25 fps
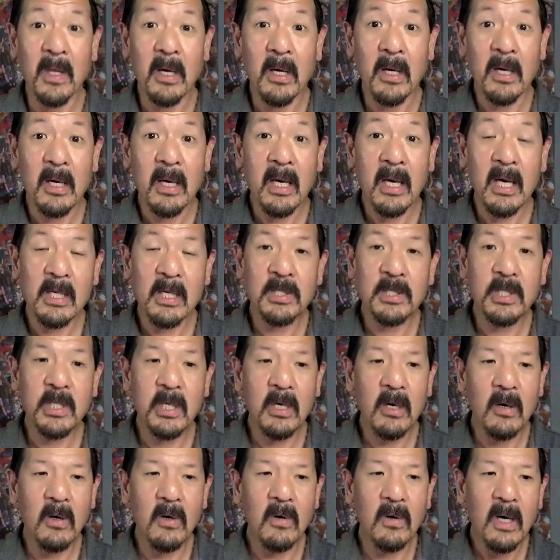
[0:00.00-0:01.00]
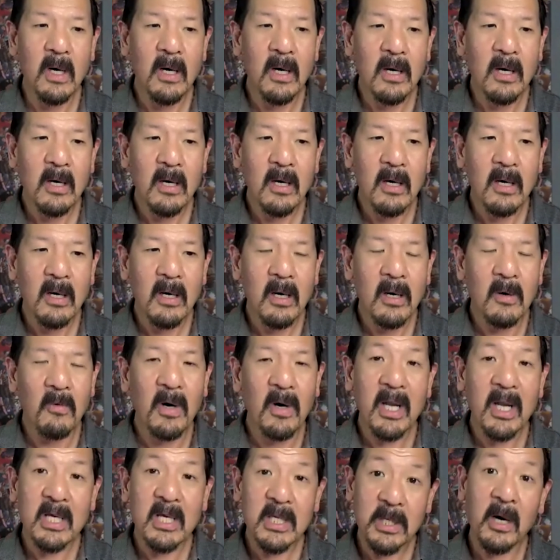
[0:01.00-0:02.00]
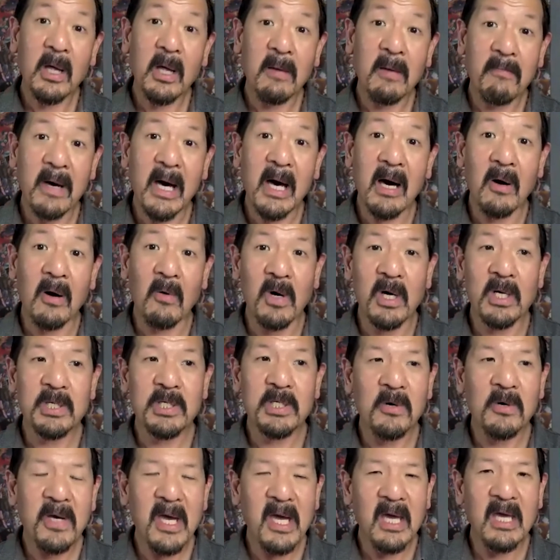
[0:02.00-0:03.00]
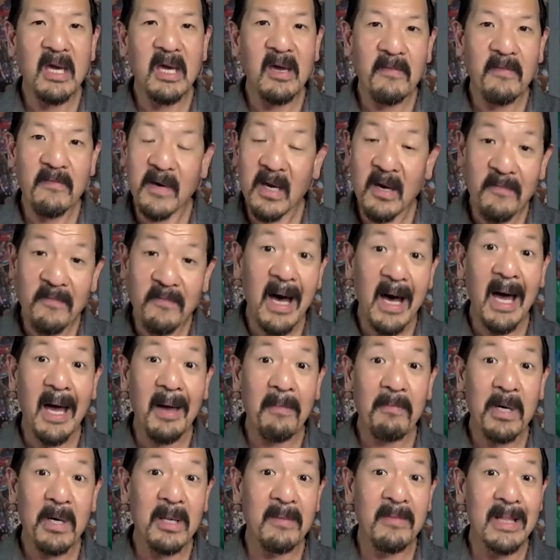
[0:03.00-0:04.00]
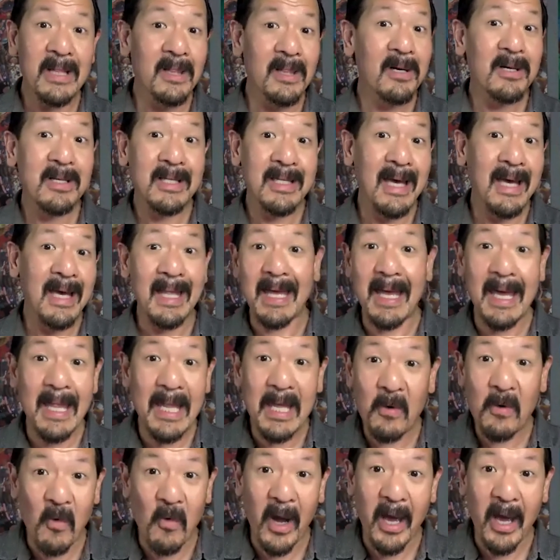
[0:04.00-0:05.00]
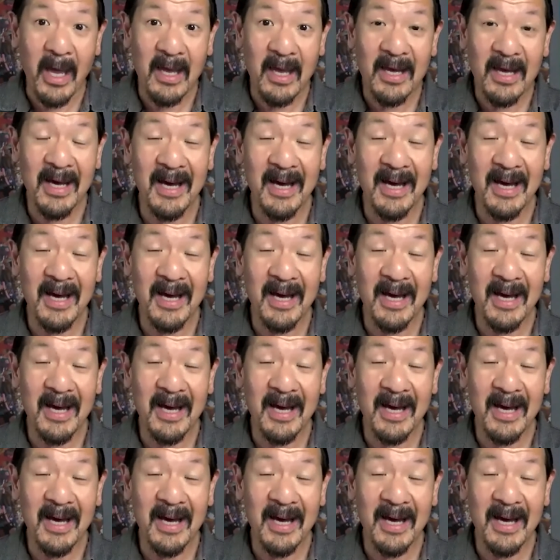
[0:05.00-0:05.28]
And so what I thought about was, okay, if I'm going to be looked at anyway,